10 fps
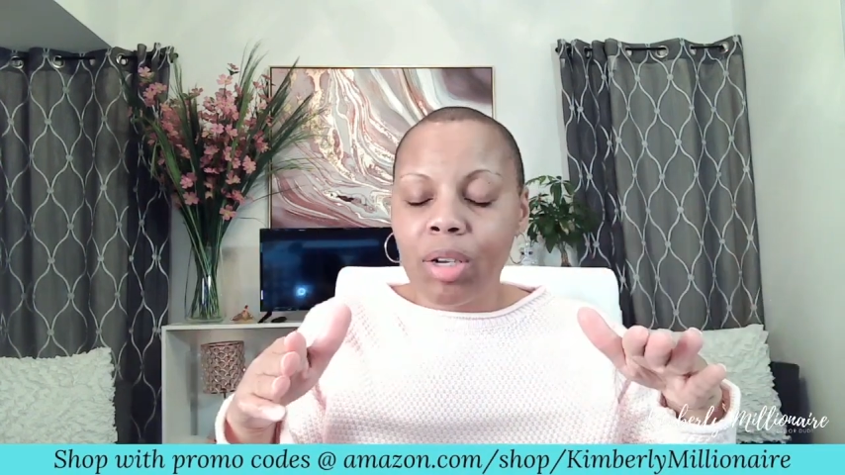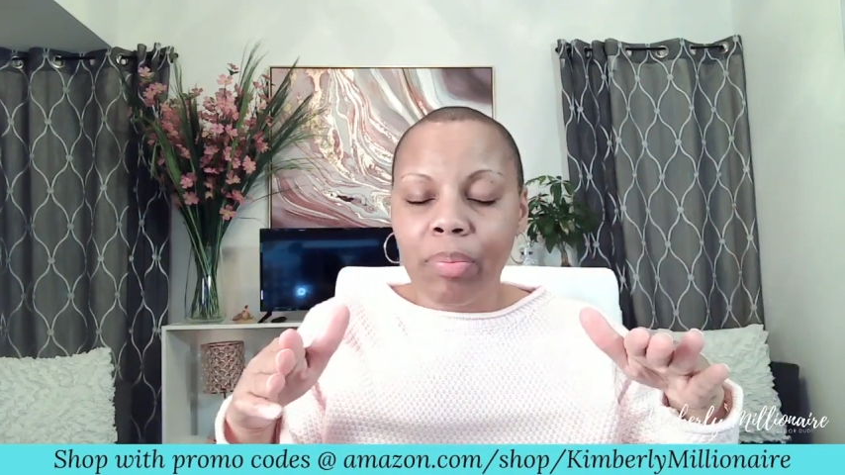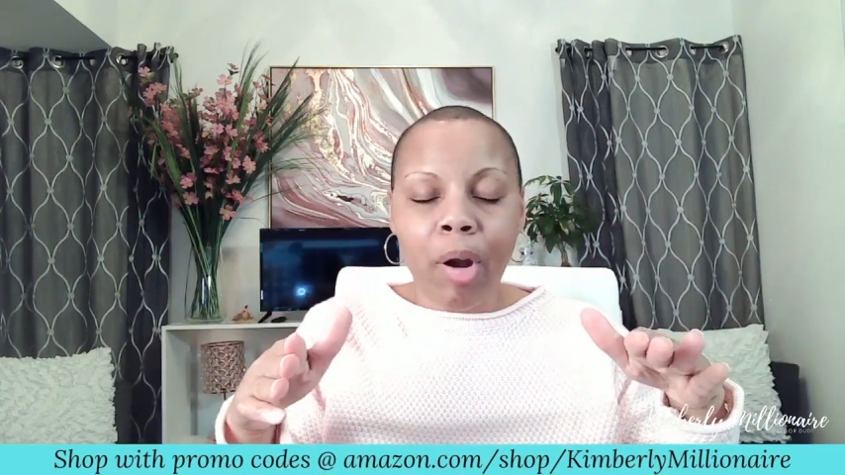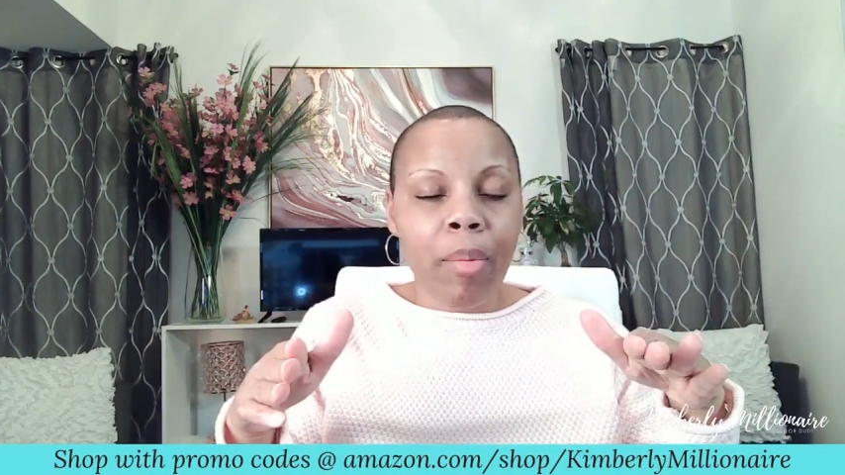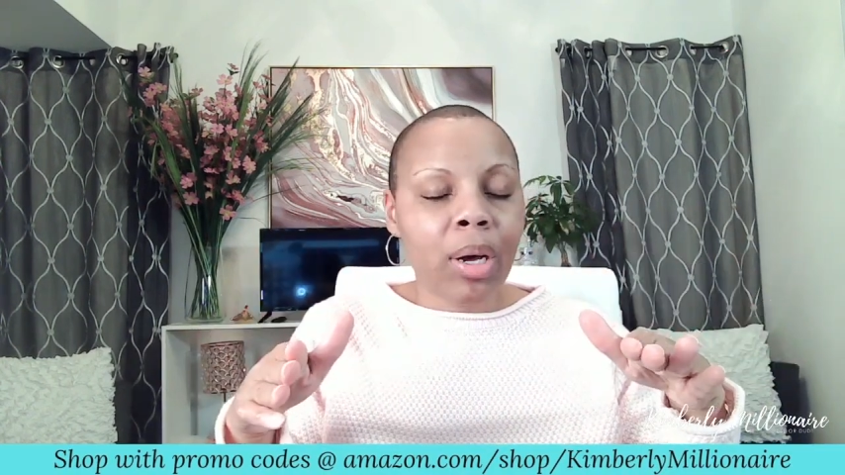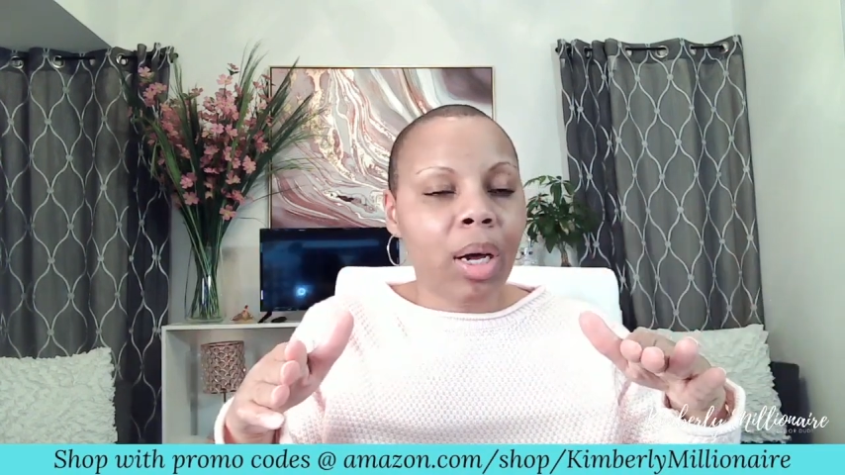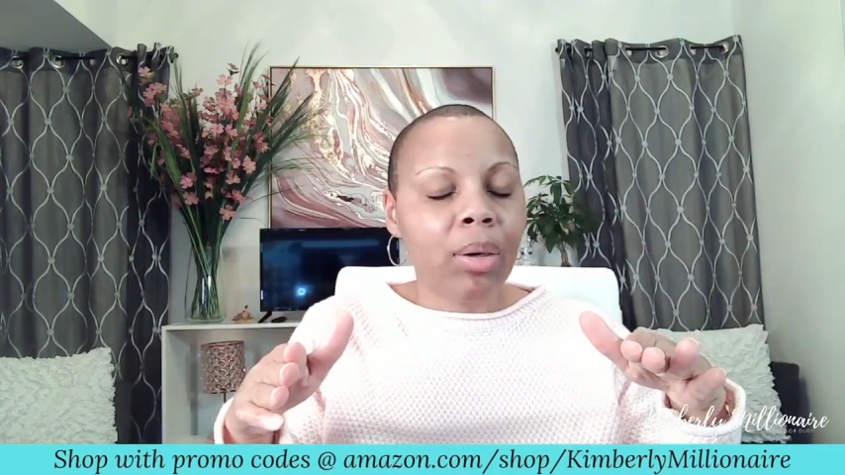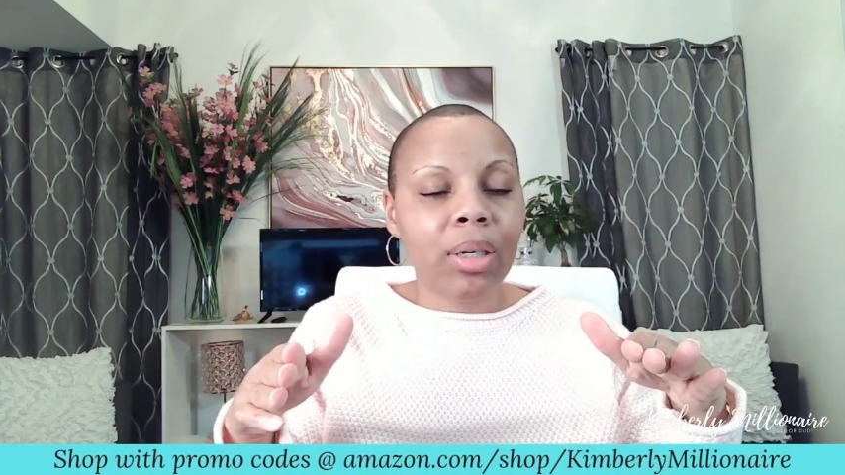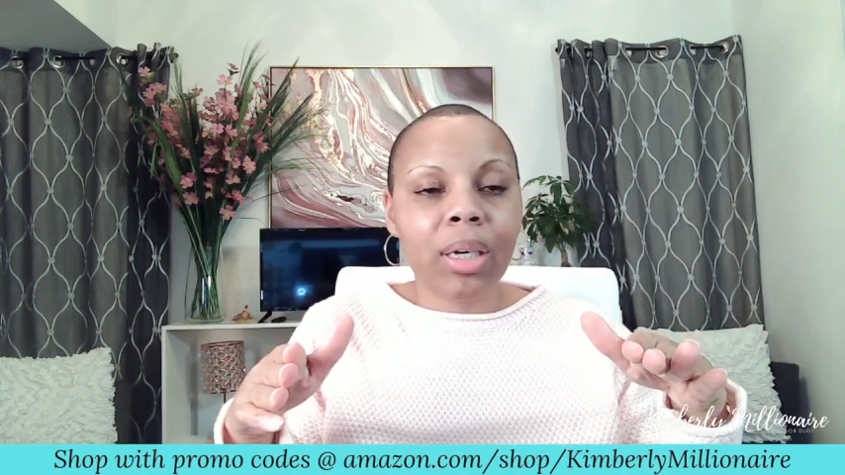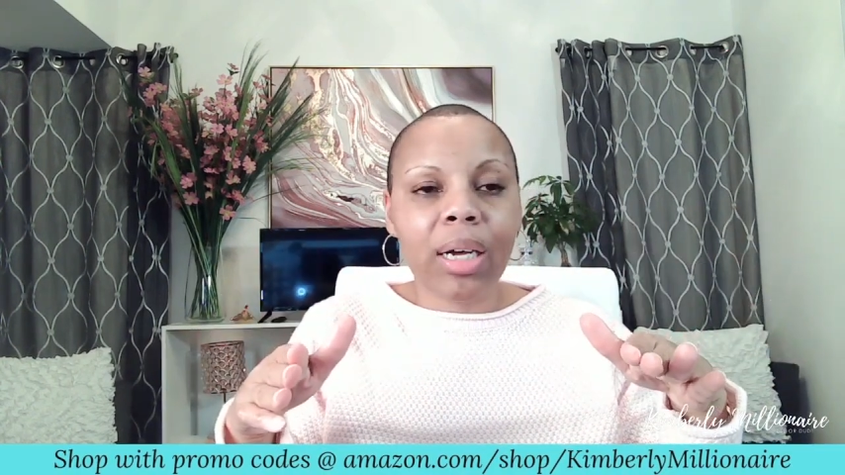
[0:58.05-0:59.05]
on the promo
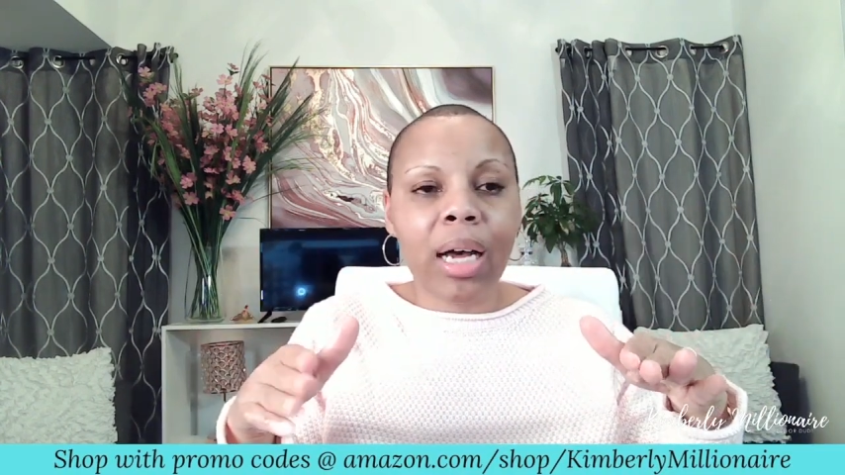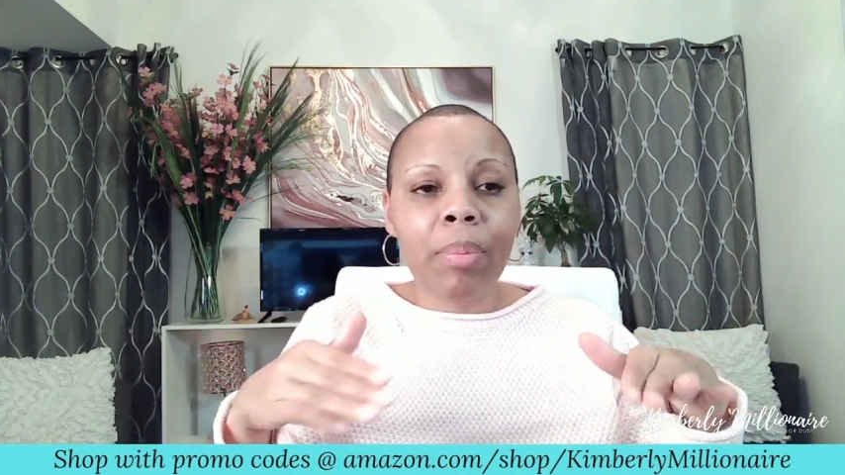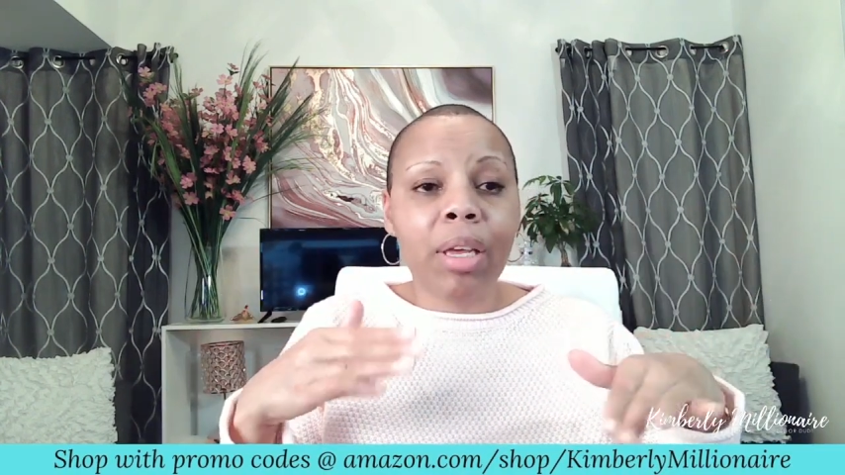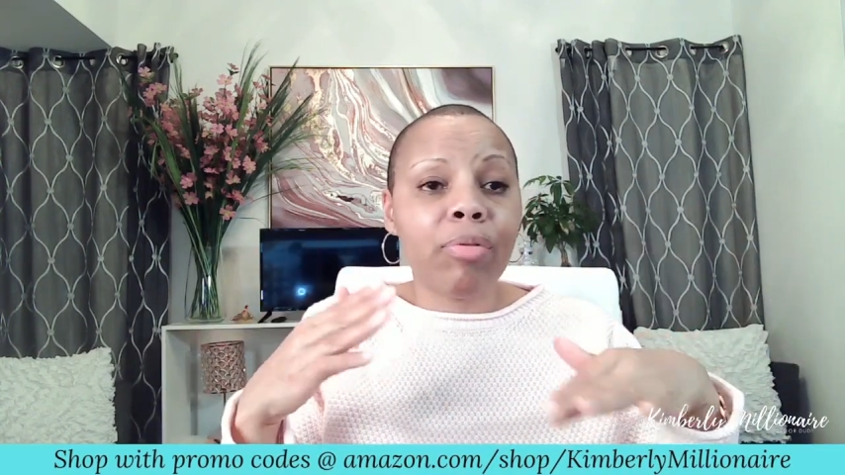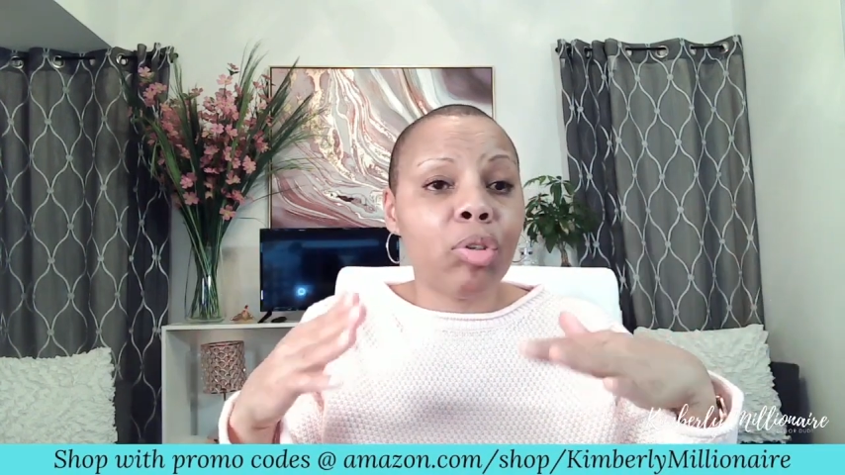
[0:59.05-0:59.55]
code hookup. If